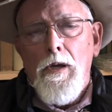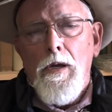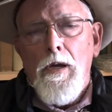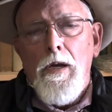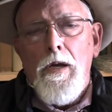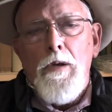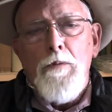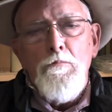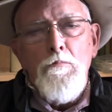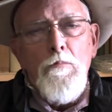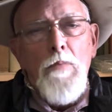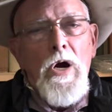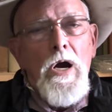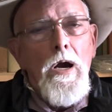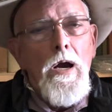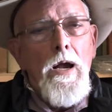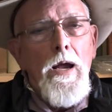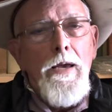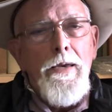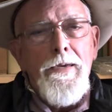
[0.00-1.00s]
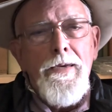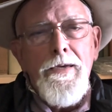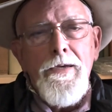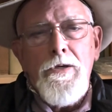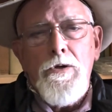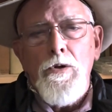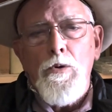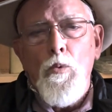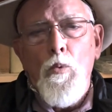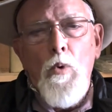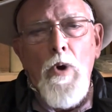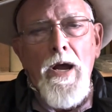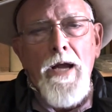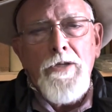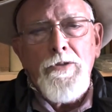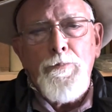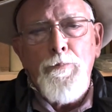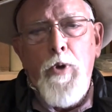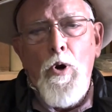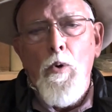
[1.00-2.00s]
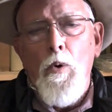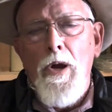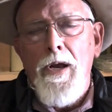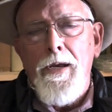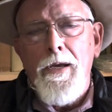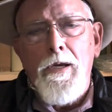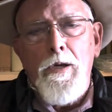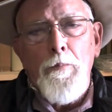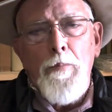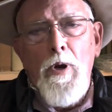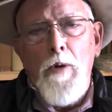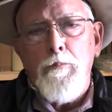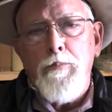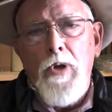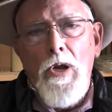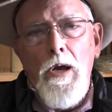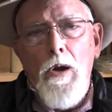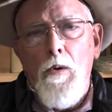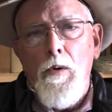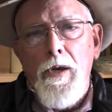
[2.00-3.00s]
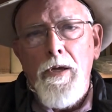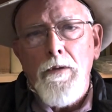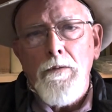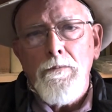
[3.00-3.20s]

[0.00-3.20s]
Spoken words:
And he could wax poetic about plowing.